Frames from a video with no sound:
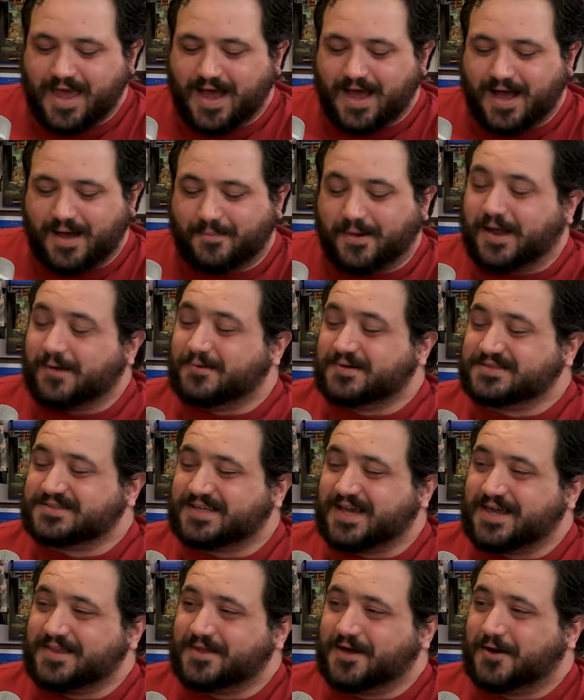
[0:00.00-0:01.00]
uh, but I will
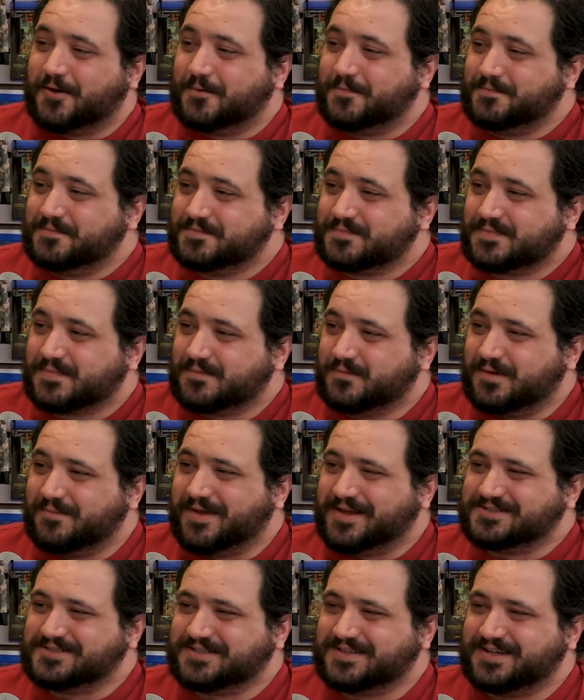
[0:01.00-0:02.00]
say though, we
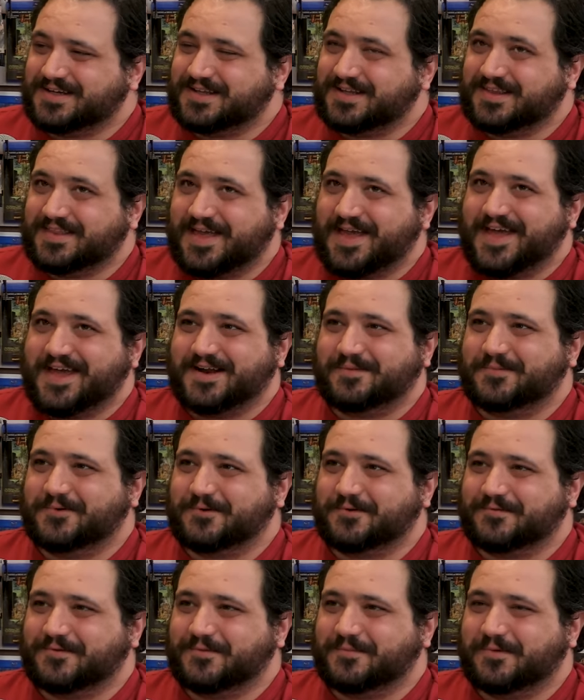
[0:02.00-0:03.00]
mentioned it in the
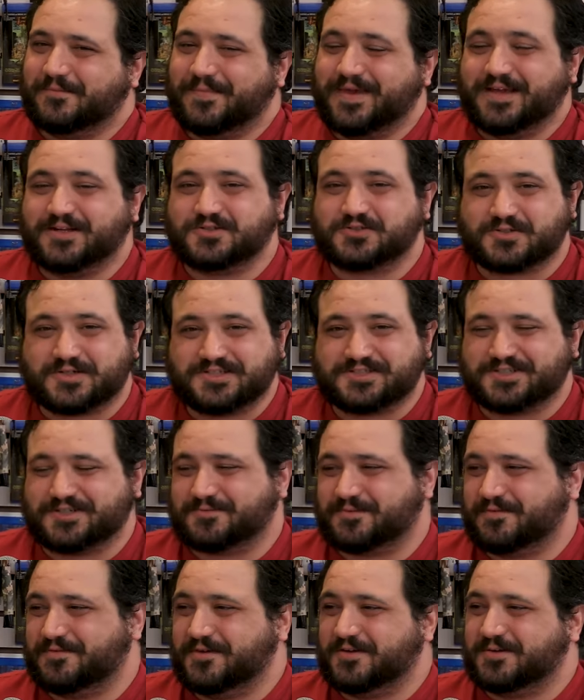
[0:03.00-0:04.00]
Hannibal review, but me and
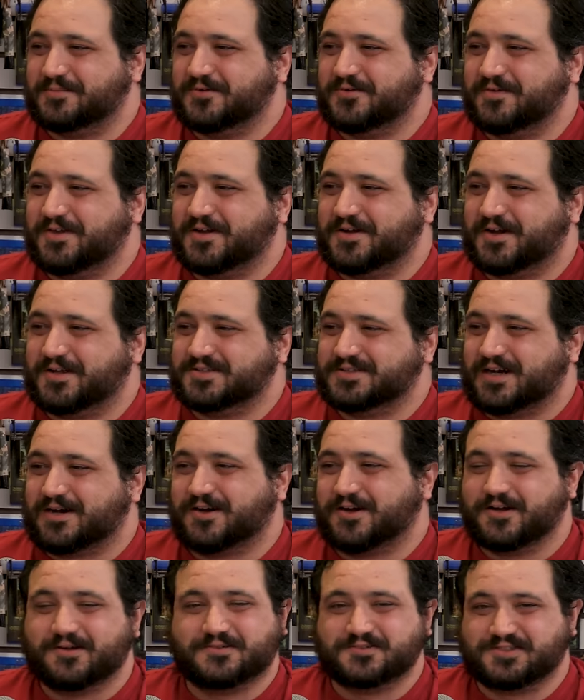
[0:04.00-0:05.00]
Trisha reviewed a movie called
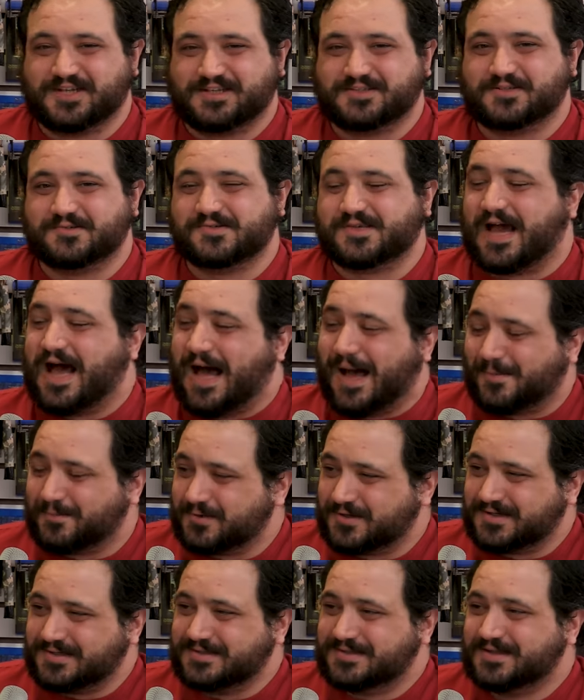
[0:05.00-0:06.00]
Dario Argento's
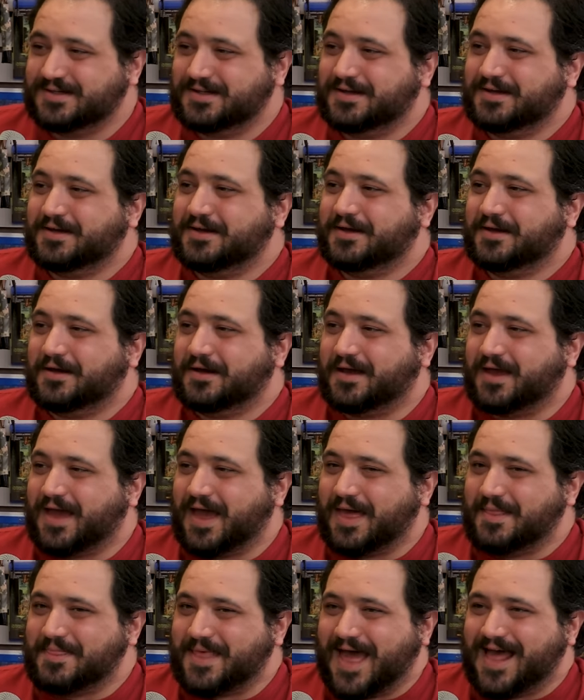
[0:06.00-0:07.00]
Opera, mm.
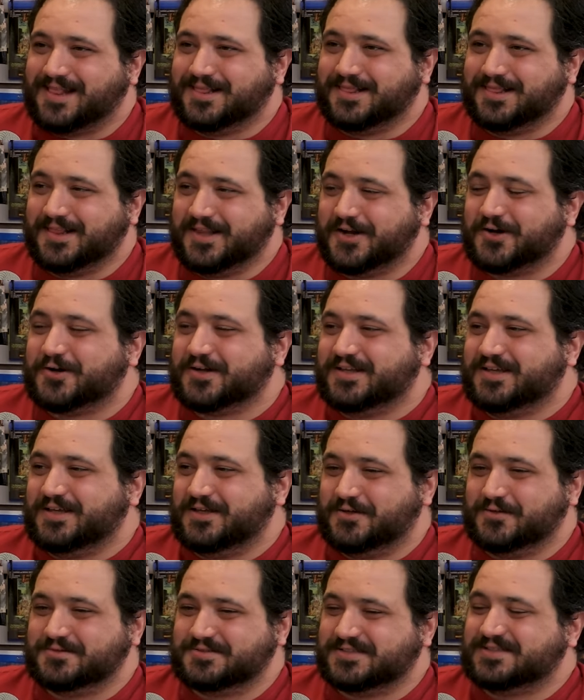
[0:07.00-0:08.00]
and that literally
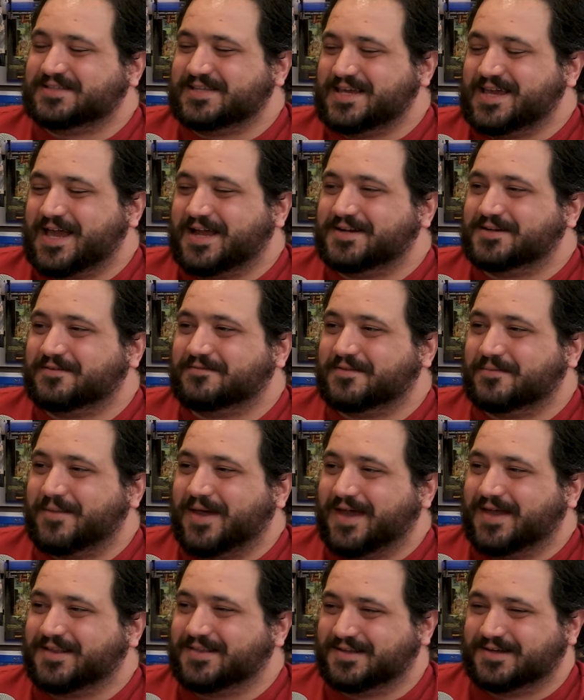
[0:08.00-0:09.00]
uses the end of the
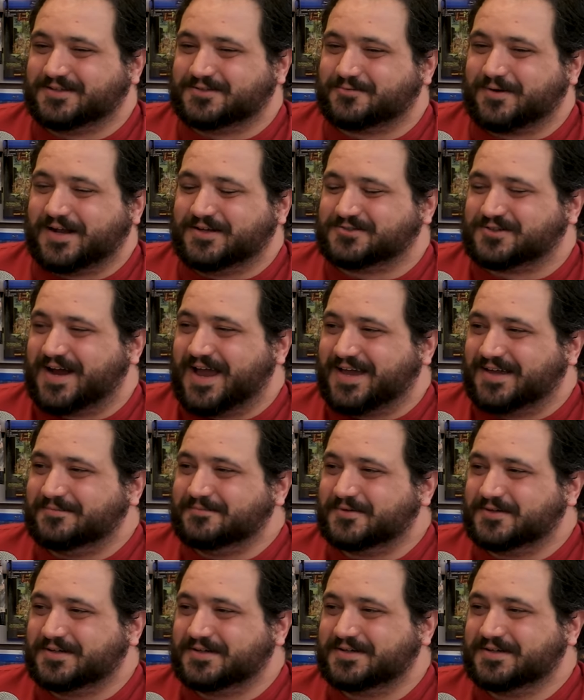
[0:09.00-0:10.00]
man, the Red
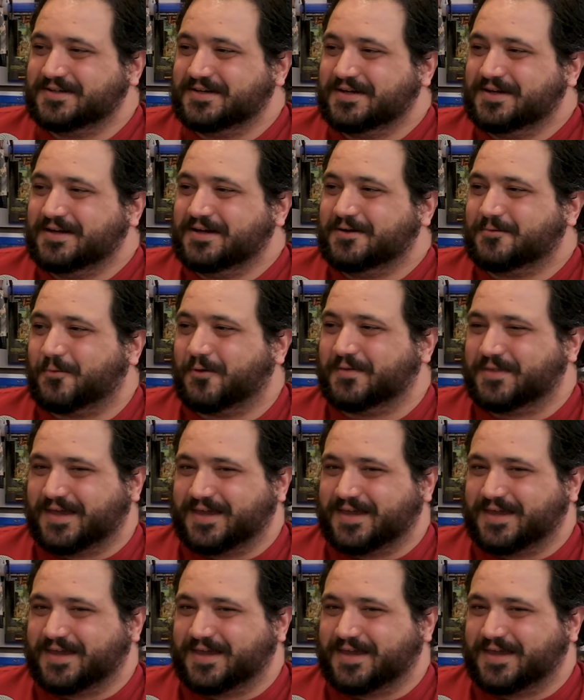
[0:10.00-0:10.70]
Dragon book, where